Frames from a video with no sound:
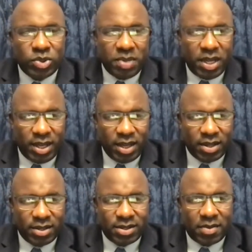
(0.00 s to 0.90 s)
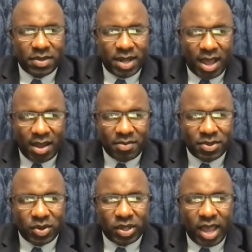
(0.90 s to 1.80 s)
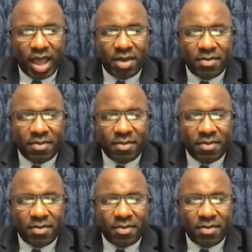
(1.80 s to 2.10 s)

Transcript: media sometimes, okay?